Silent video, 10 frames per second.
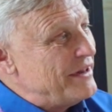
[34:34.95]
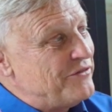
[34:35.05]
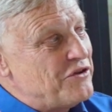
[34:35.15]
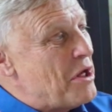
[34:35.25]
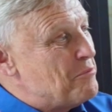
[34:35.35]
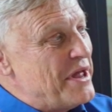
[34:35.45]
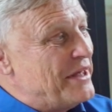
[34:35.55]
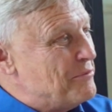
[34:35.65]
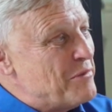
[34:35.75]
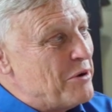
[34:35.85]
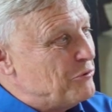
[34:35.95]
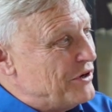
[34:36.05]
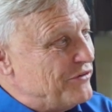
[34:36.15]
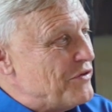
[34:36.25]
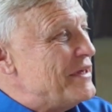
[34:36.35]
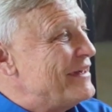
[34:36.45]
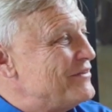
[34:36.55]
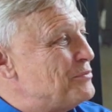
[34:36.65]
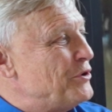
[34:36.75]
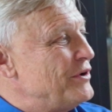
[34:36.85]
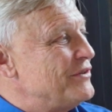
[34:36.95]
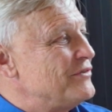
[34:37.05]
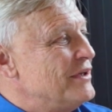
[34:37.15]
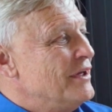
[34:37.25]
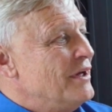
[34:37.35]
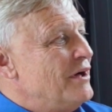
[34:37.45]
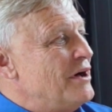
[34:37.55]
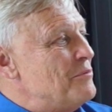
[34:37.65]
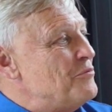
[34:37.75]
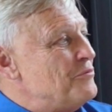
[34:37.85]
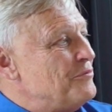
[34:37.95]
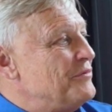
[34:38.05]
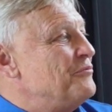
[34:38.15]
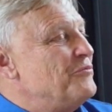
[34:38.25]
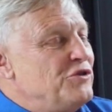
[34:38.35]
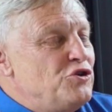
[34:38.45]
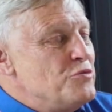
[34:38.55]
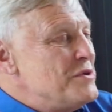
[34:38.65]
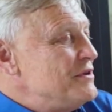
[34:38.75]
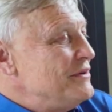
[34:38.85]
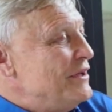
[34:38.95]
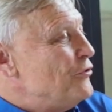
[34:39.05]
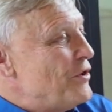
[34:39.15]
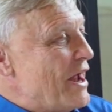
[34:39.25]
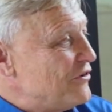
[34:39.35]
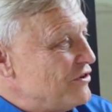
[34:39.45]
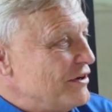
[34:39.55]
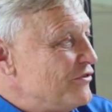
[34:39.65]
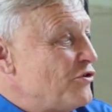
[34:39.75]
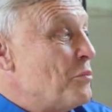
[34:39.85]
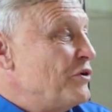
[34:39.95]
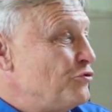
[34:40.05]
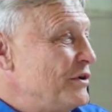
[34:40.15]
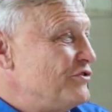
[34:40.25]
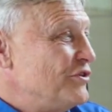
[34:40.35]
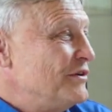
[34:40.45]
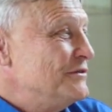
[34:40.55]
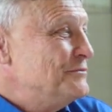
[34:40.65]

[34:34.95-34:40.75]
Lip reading: It's not making memories of the experience. Human interaction is so much richer.